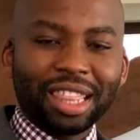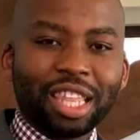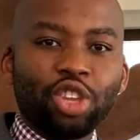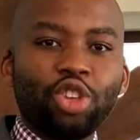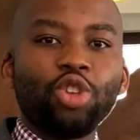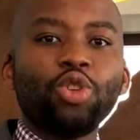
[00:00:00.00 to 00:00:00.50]

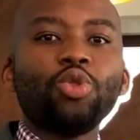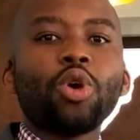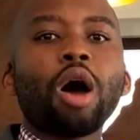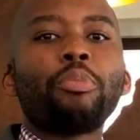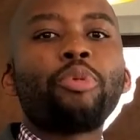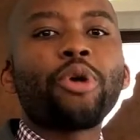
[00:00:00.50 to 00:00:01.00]
that you
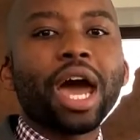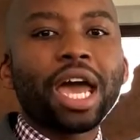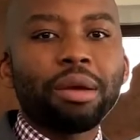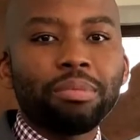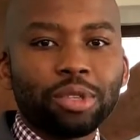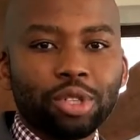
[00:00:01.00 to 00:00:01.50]
are
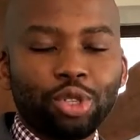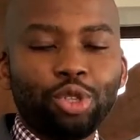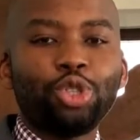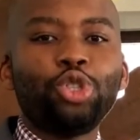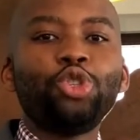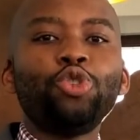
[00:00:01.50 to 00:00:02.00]
primed
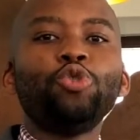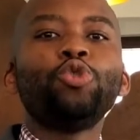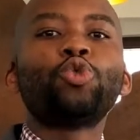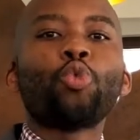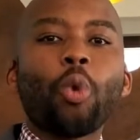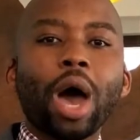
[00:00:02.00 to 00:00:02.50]
to
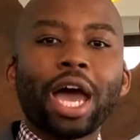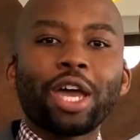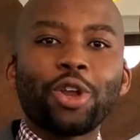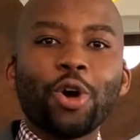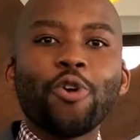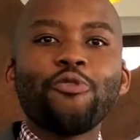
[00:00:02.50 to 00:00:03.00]
choose
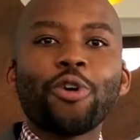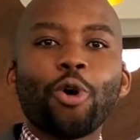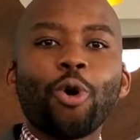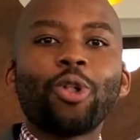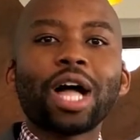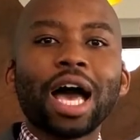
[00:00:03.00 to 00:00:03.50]
wine over
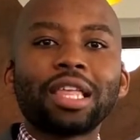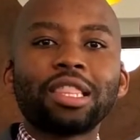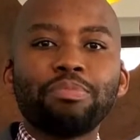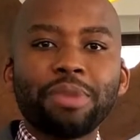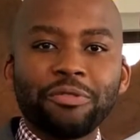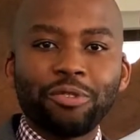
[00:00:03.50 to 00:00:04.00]
all other
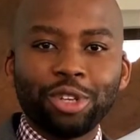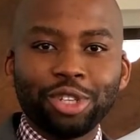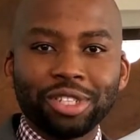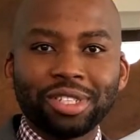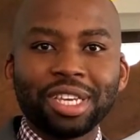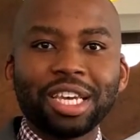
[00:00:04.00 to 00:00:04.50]

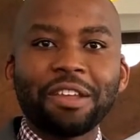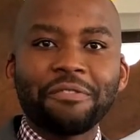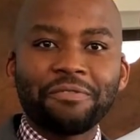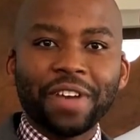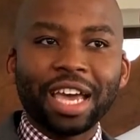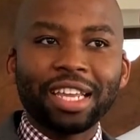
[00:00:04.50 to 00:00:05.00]
beverages in a
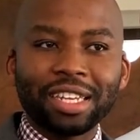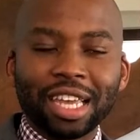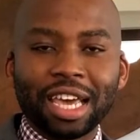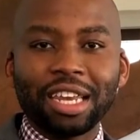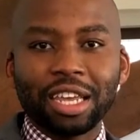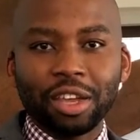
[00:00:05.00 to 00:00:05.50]
fine
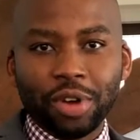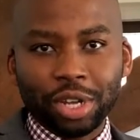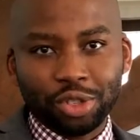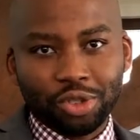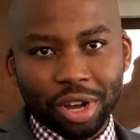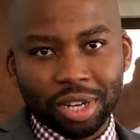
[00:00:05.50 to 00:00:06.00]
dining
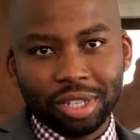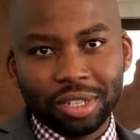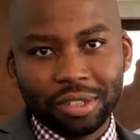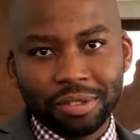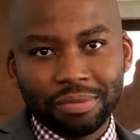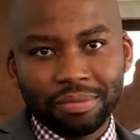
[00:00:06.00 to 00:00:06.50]
restaurant.
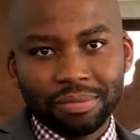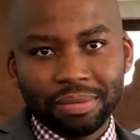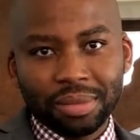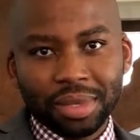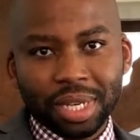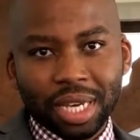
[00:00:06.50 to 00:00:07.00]

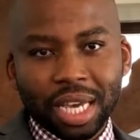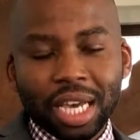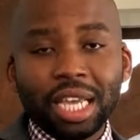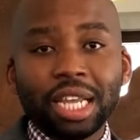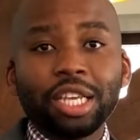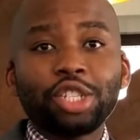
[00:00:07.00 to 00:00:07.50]

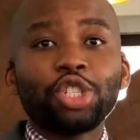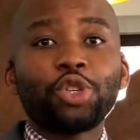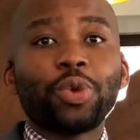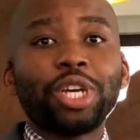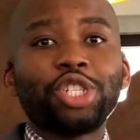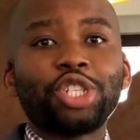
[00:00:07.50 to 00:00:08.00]
In addition to
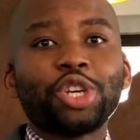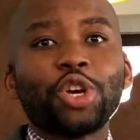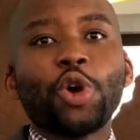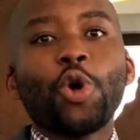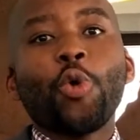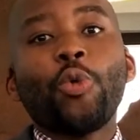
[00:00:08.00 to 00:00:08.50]
which,
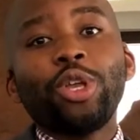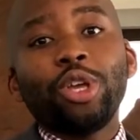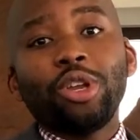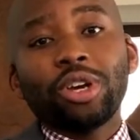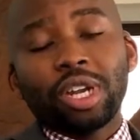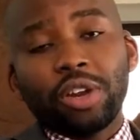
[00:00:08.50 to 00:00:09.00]
when you
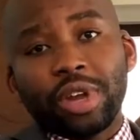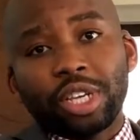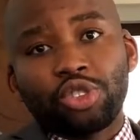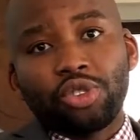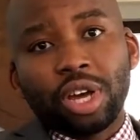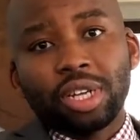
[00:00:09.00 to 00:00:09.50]
look at a
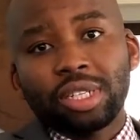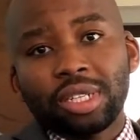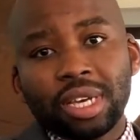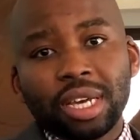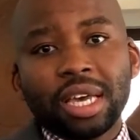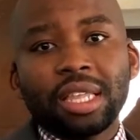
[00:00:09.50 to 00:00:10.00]
restaurant,
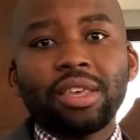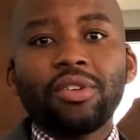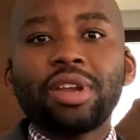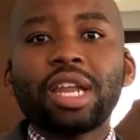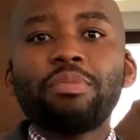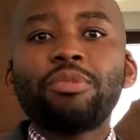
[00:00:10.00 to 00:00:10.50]
there are
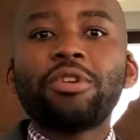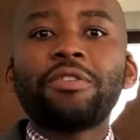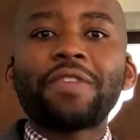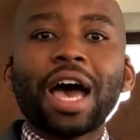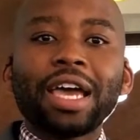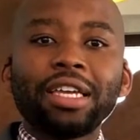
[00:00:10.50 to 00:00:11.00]
a number
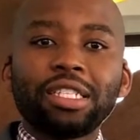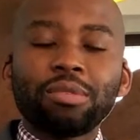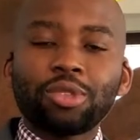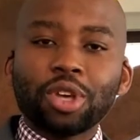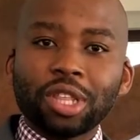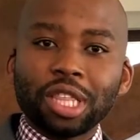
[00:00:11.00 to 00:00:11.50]
of
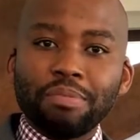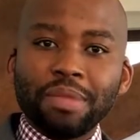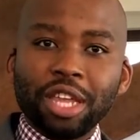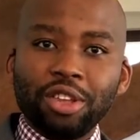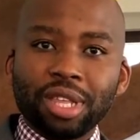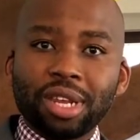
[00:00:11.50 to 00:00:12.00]
items on the
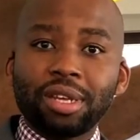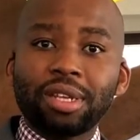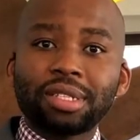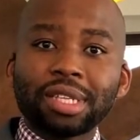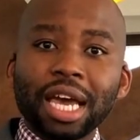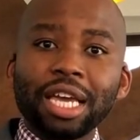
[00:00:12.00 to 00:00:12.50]
menu that are
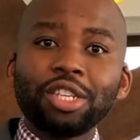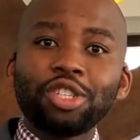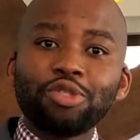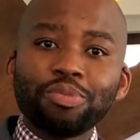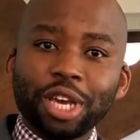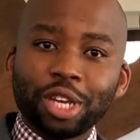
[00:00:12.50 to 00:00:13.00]
designed
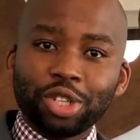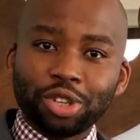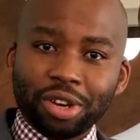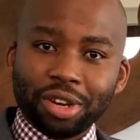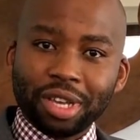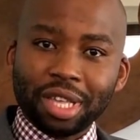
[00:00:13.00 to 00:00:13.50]
to make
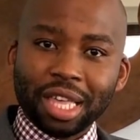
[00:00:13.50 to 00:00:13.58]
sure